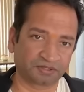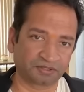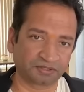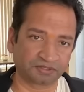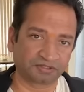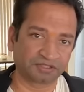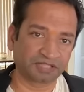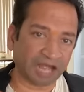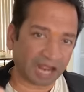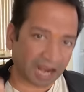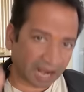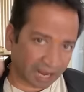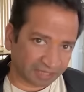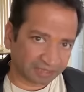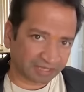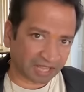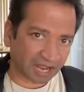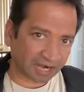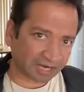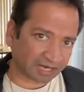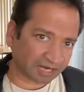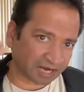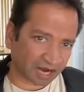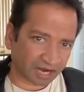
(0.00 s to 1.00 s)

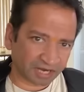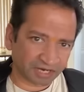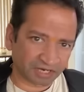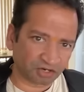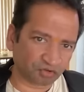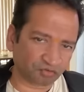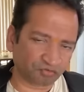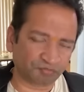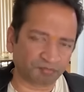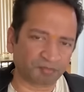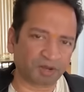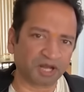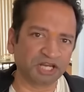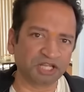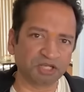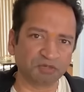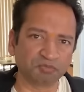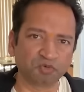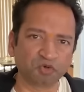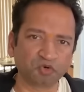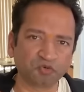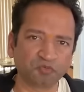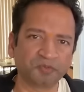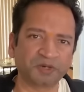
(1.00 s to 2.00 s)
that kind of money
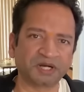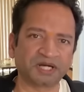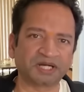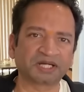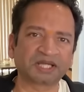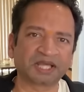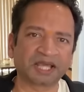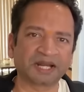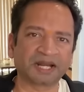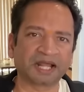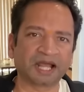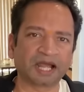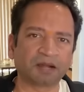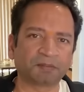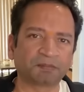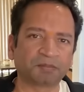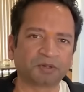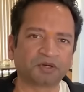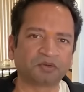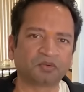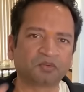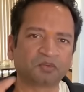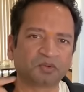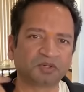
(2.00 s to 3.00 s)
movement can
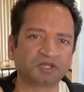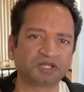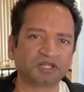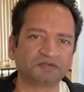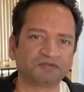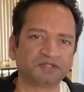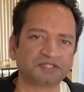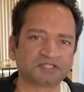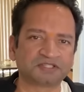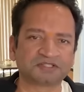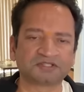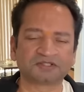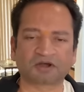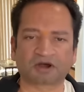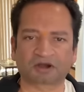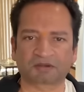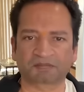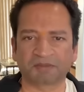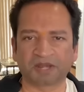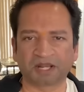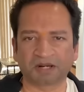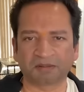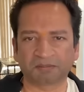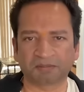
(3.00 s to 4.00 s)
happen only with
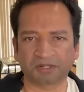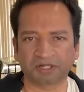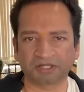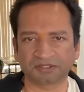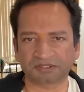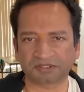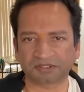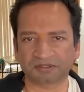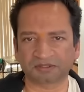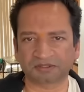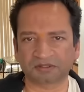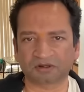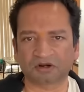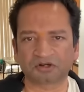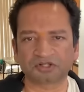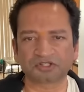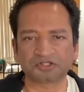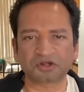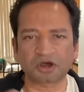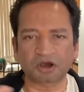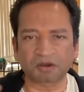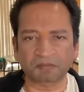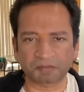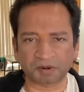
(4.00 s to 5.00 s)
stock manipulation or
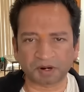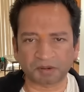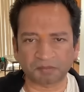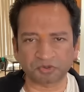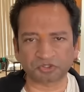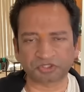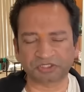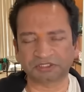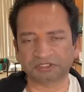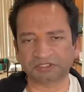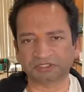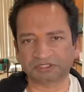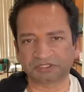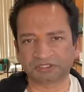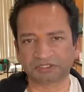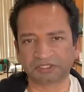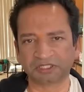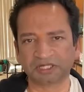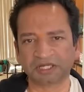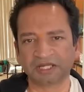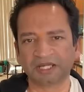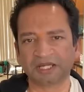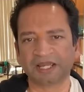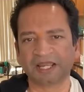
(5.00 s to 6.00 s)
stock promotions.
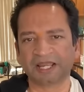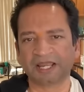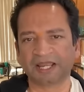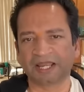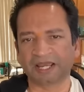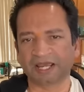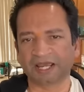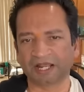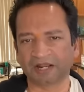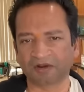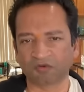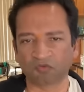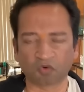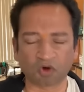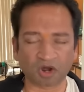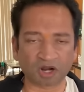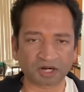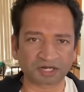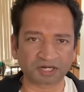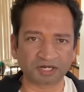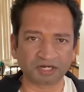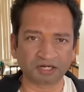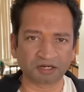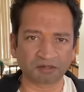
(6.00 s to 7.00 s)
And
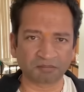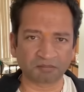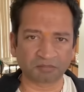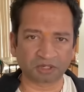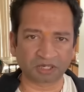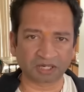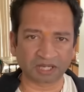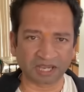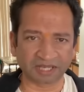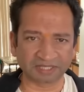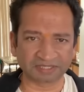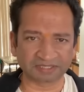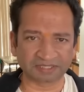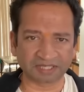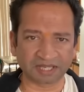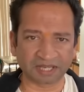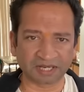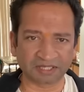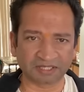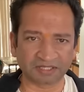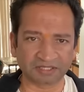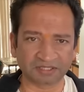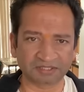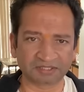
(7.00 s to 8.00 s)
what Hindenburg has
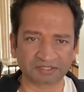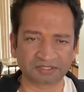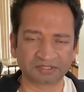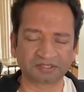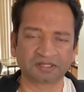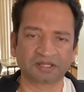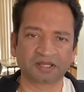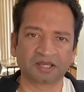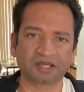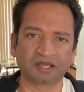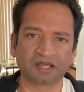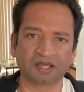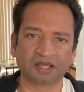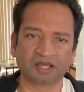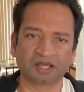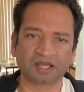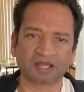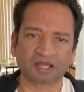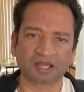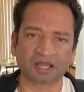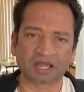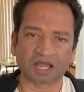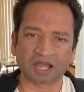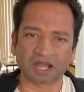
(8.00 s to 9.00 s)
said is,
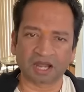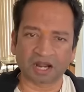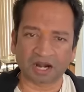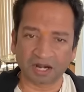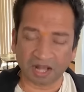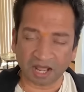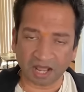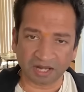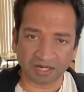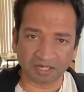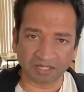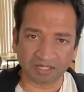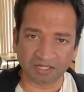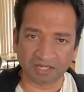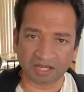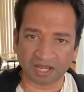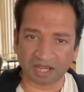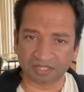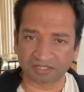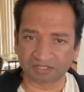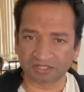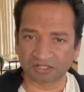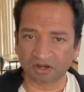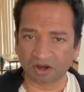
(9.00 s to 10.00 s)
Adani
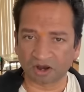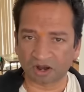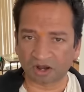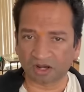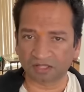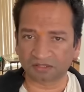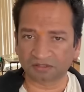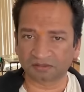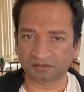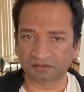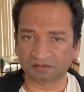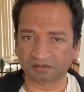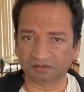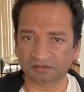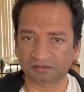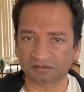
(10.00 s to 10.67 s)
has got